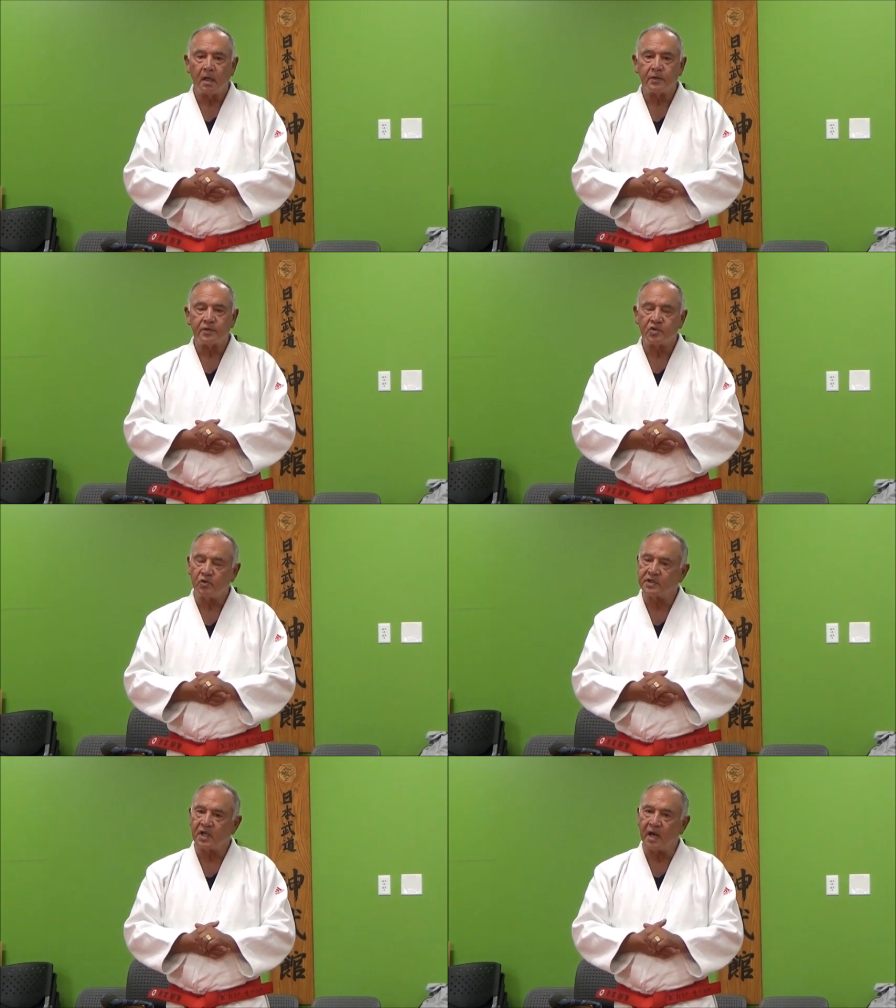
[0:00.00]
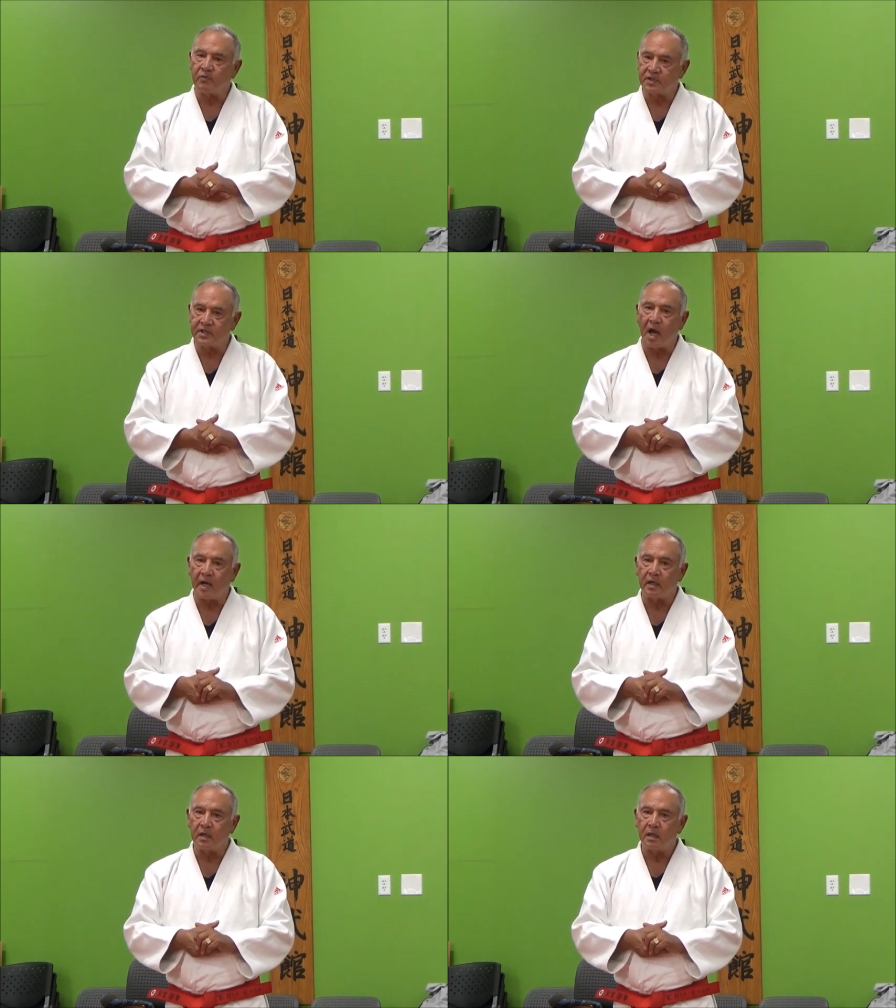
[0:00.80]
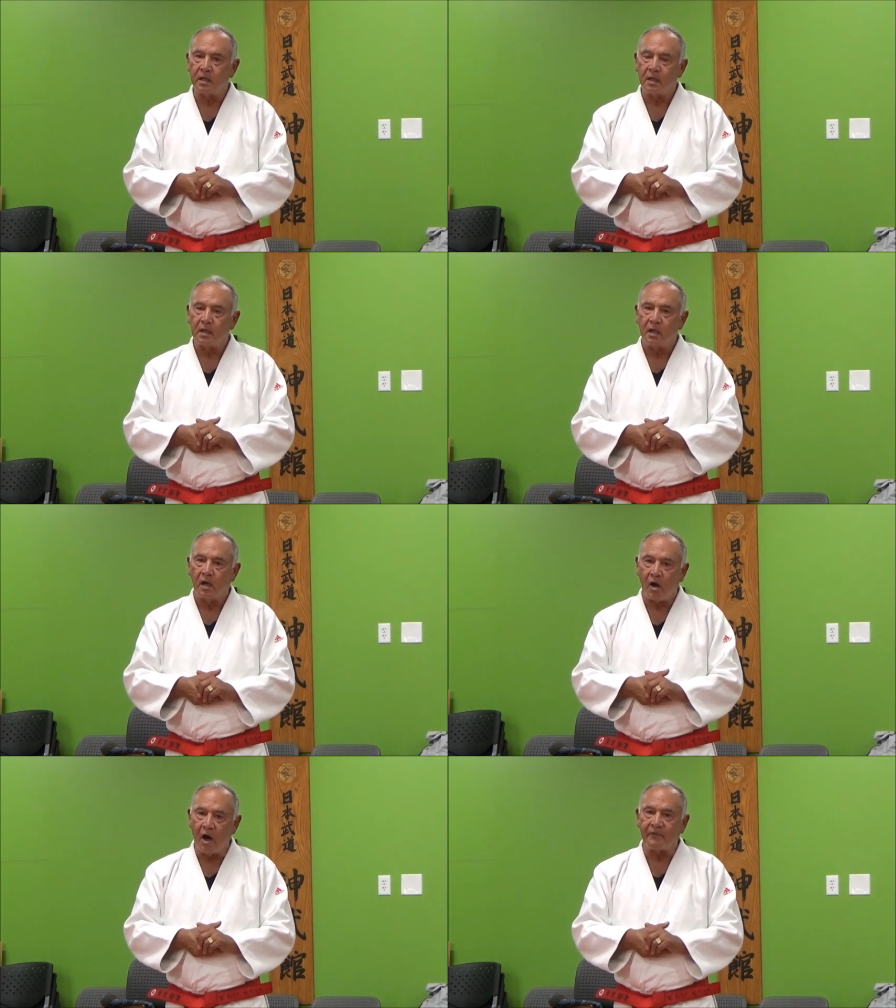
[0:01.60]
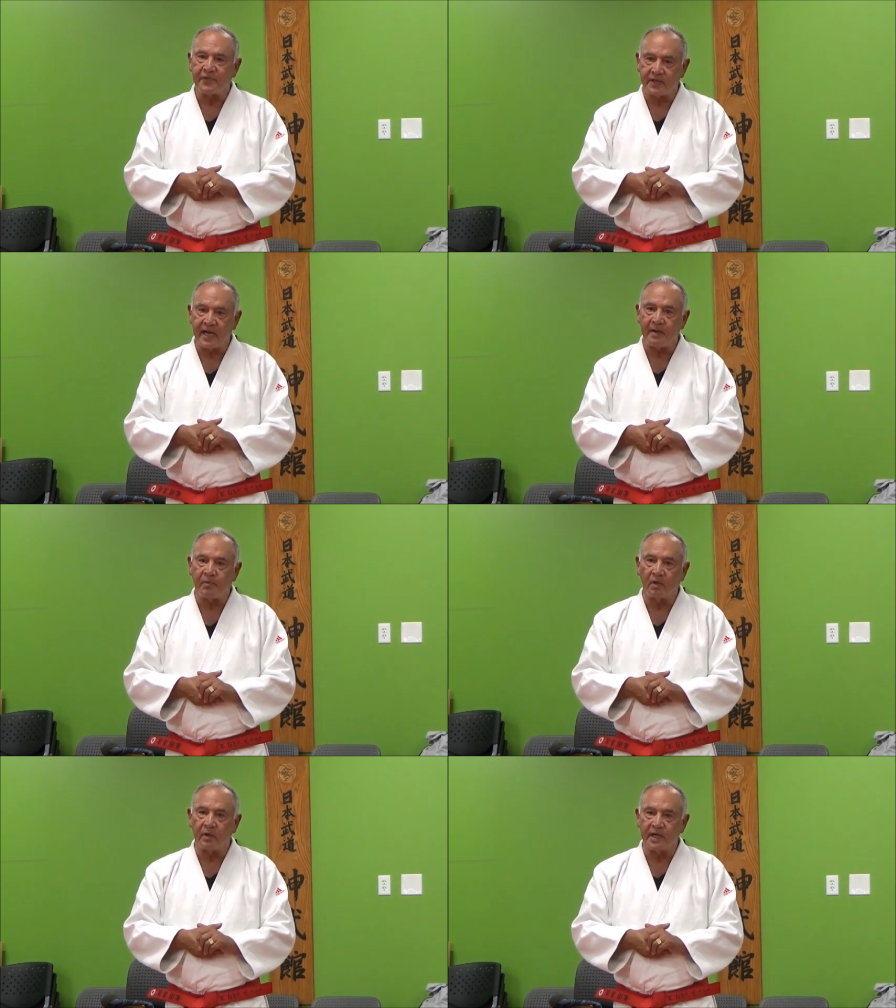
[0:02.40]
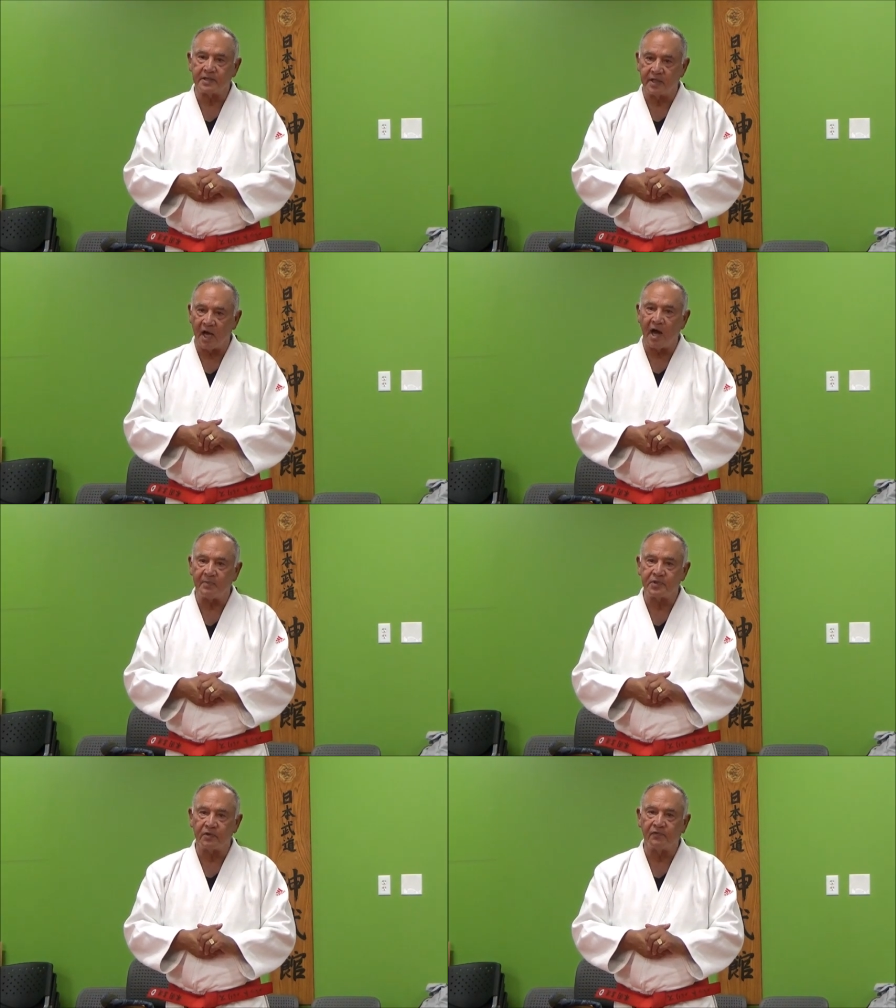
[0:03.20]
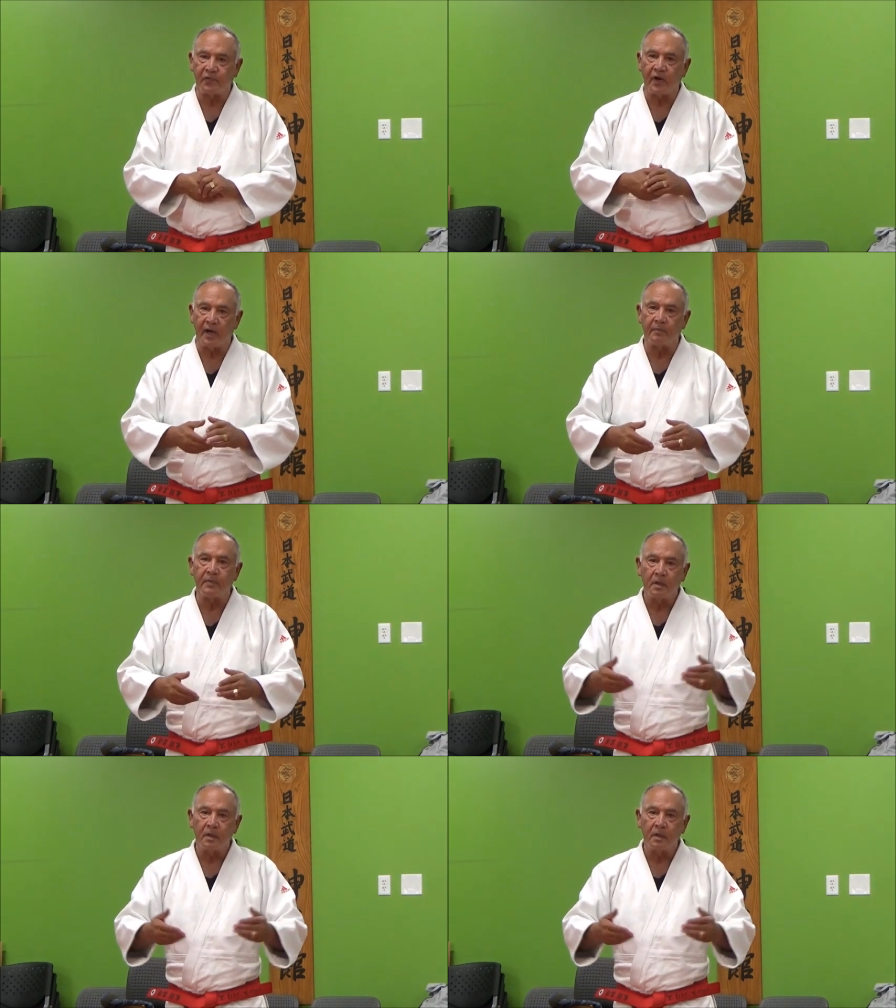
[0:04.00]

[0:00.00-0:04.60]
suicide was not off the table as an option for him,